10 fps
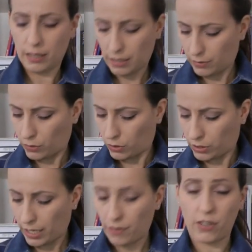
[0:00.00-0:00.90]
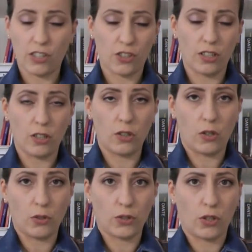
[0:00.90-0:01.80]
and of course they are functional
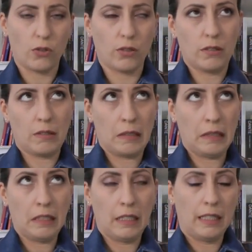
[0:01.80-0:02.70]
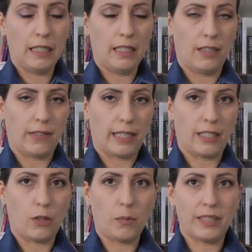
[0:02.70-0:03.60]
also. If I
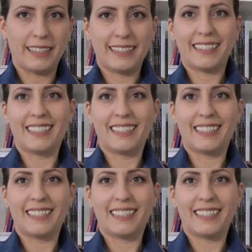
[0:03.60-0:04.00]
can open it,